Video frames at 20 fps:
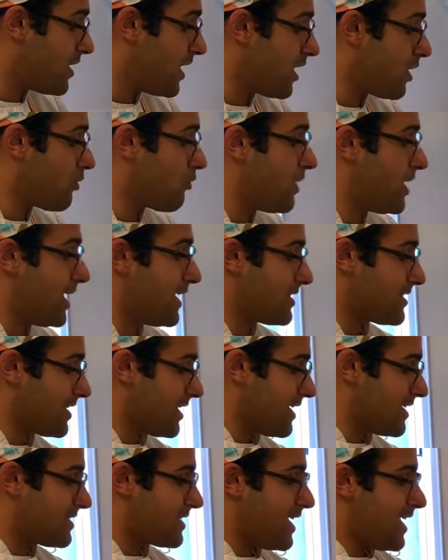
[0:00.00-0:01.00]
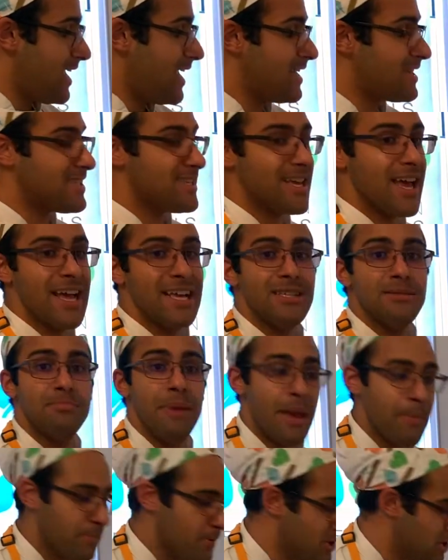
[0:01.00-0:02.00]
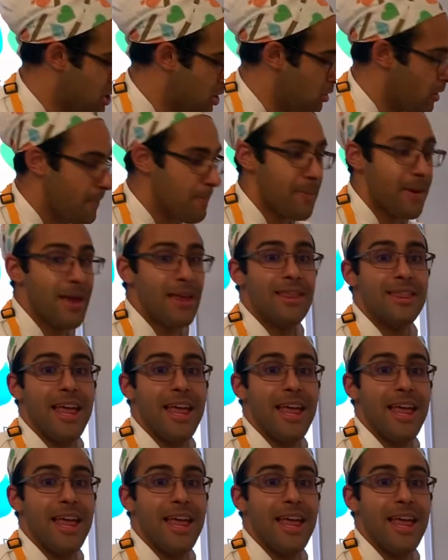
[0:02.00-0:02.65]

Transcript: ingredients list it says maple syrup,